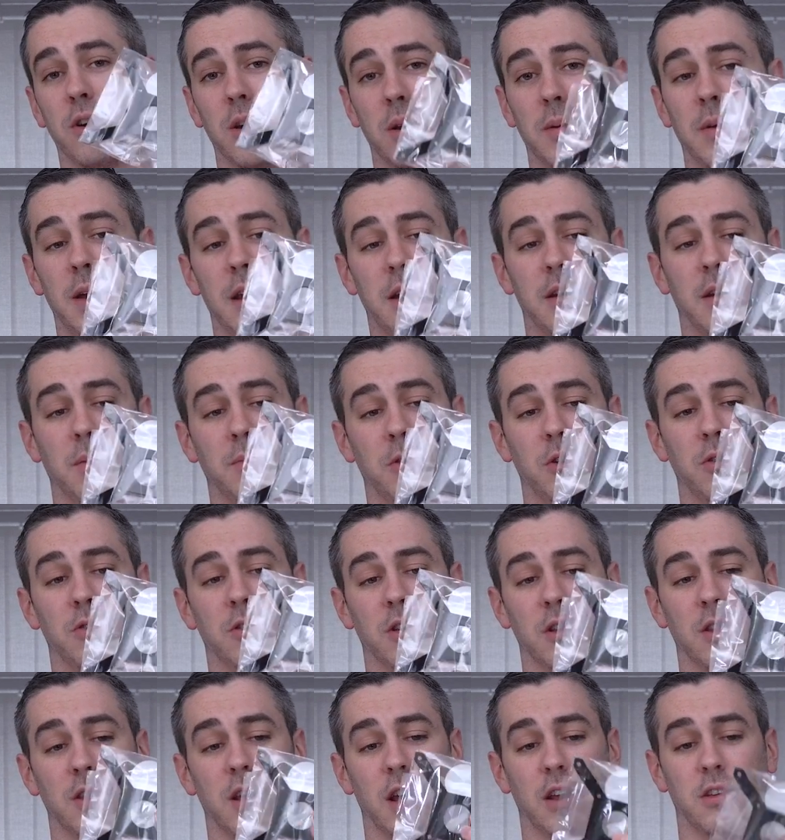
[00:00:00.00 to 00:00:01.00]
you're going to end up
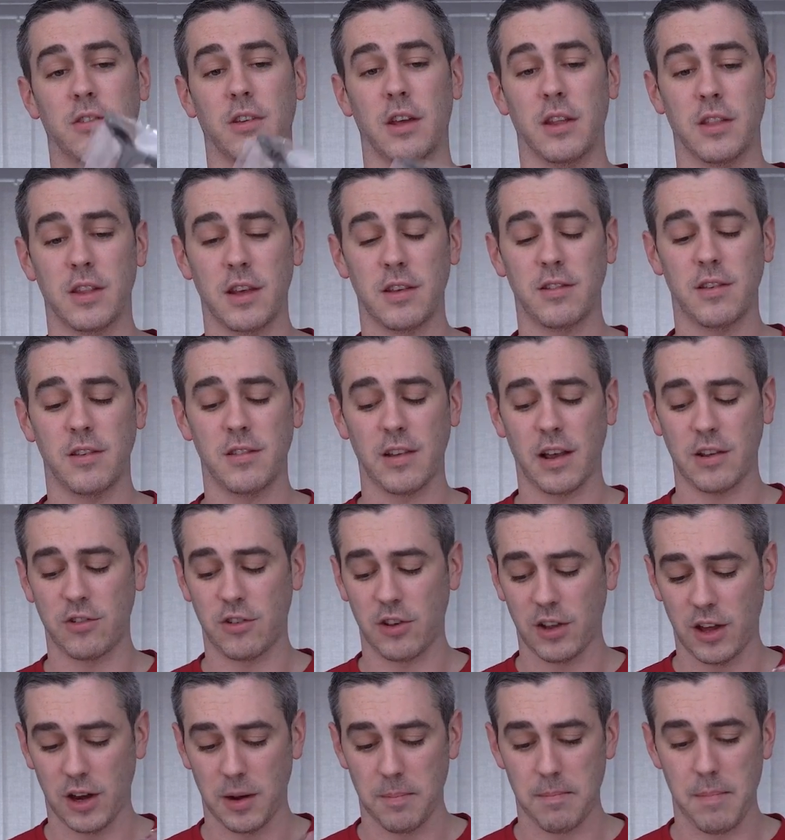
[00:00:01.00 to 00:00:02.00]
using this. And this is
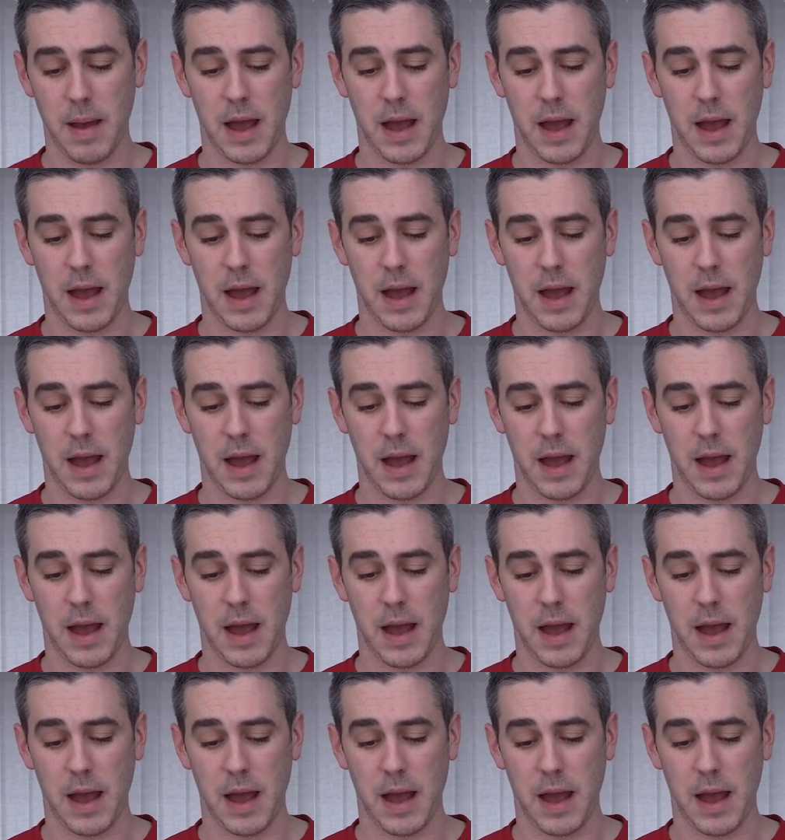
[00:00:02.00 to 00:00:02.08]
actually going to